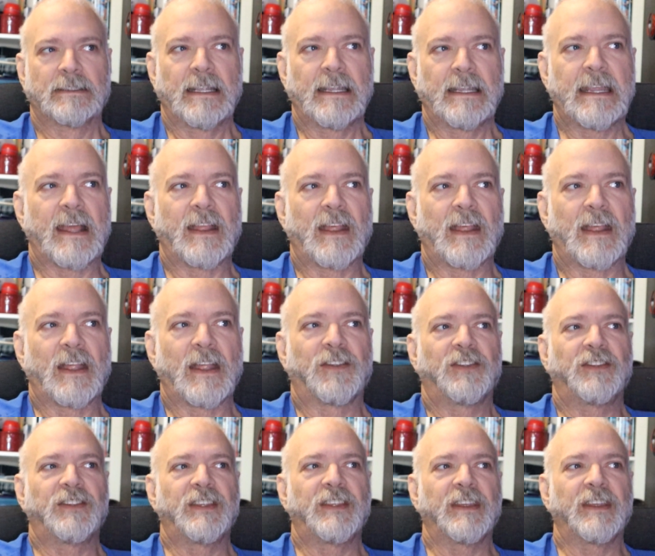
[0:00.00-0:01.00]
Yeah, that's
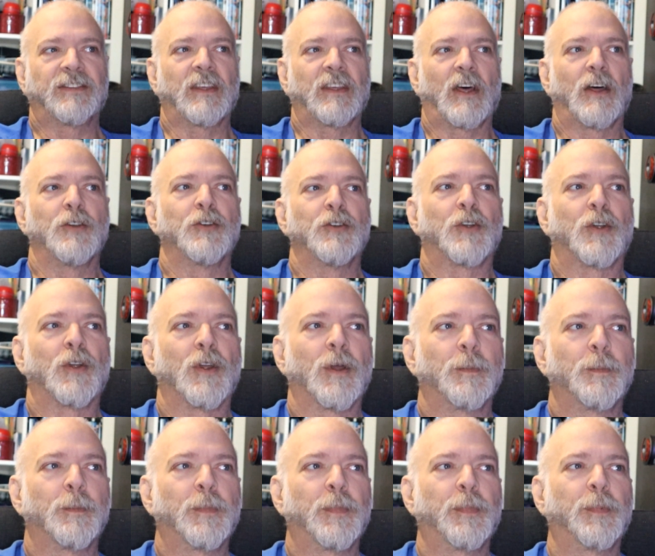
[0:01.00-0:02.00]
6 under
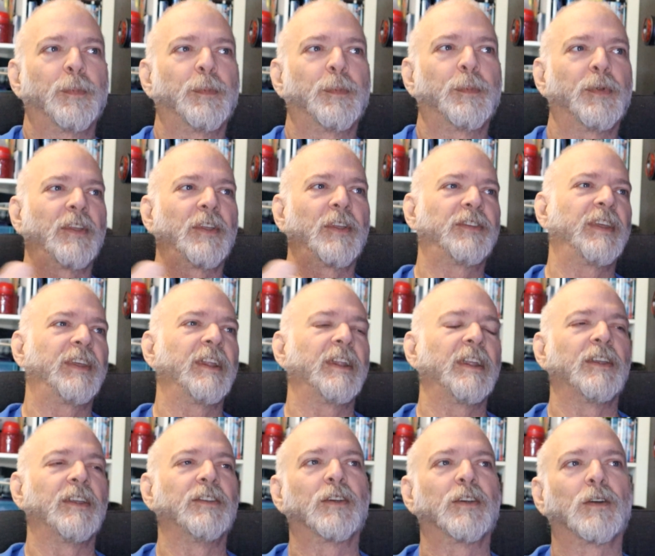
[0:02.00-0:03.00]
plus
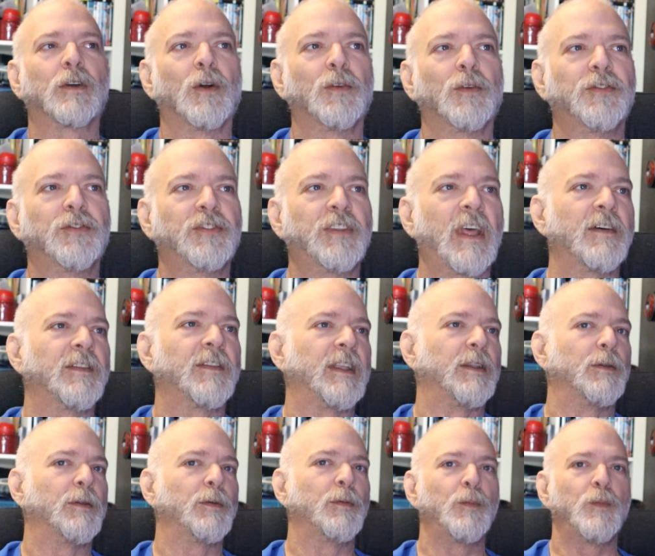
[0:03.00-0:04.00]
hitting 0,
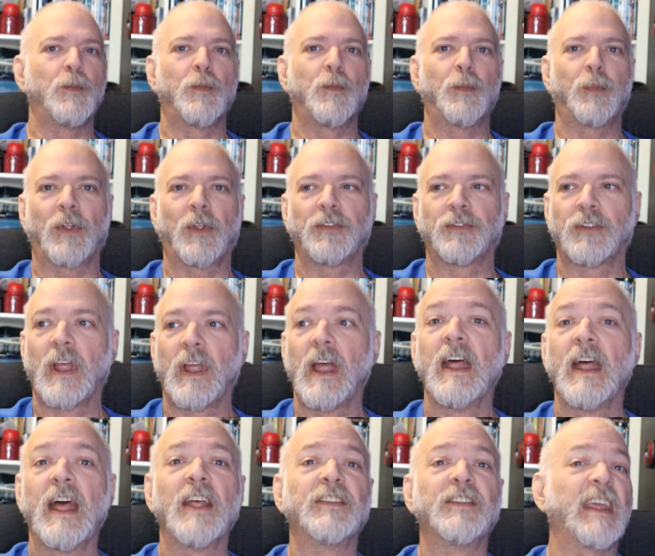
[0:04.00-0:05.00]
7 plus,
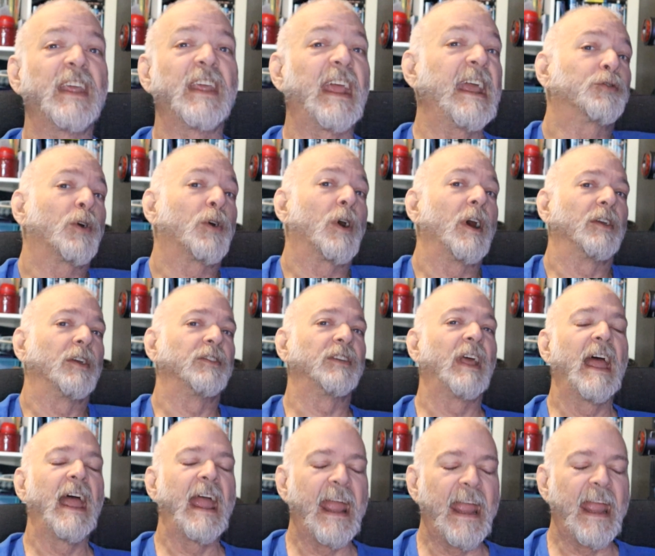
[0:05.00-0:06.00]
that's 8 shrugs.
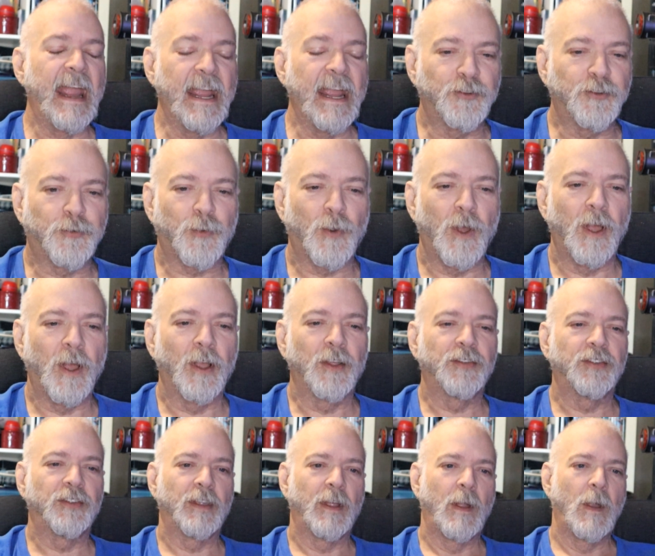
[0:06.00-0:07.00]
8
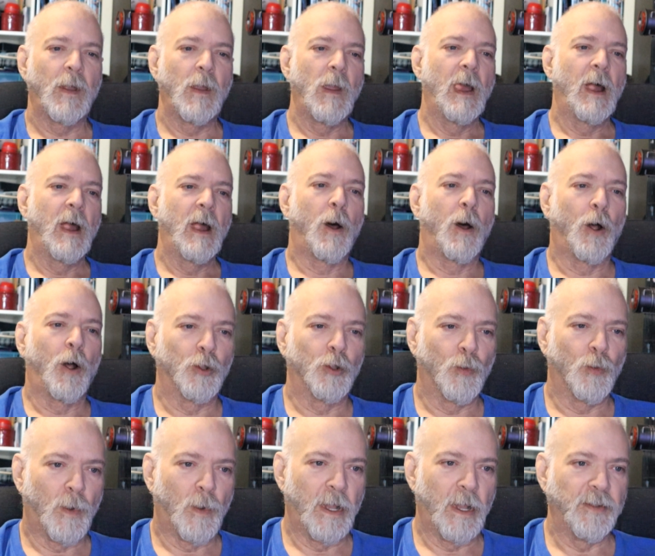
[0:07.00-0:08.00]
shrugs all
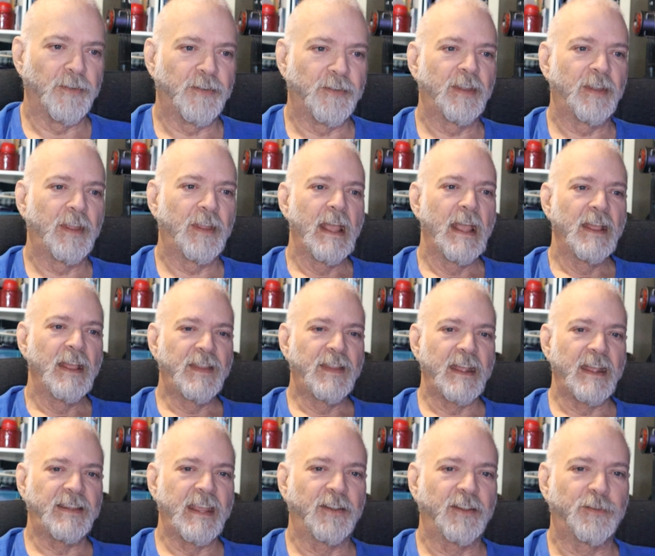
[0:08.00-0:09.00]
at once.
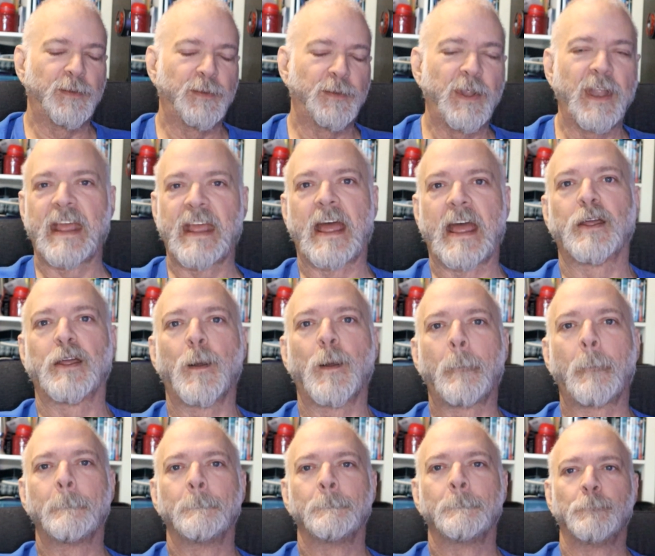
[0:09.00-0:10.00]
That takes them to dead.
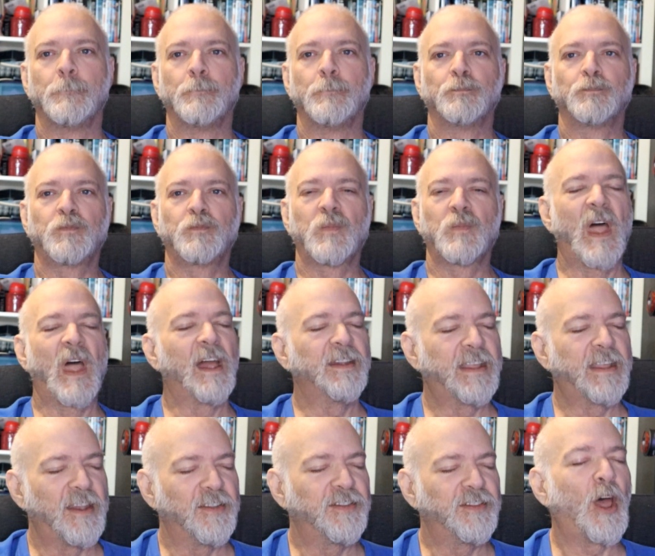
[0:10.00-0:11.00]
Not
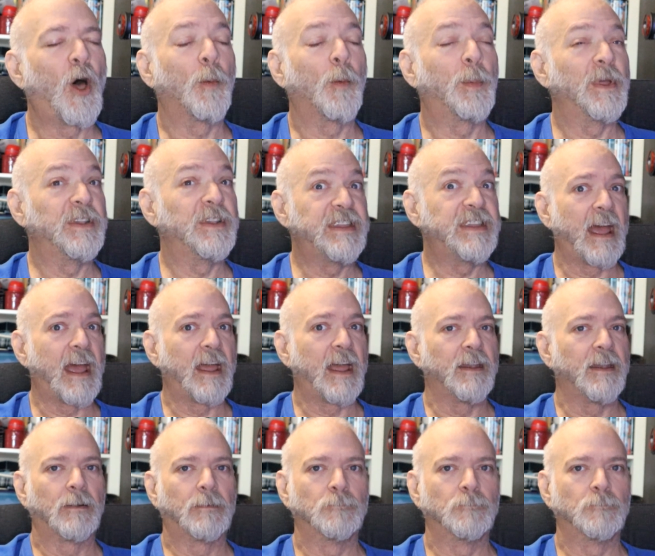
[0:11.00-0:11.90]
dead as hell, but dead.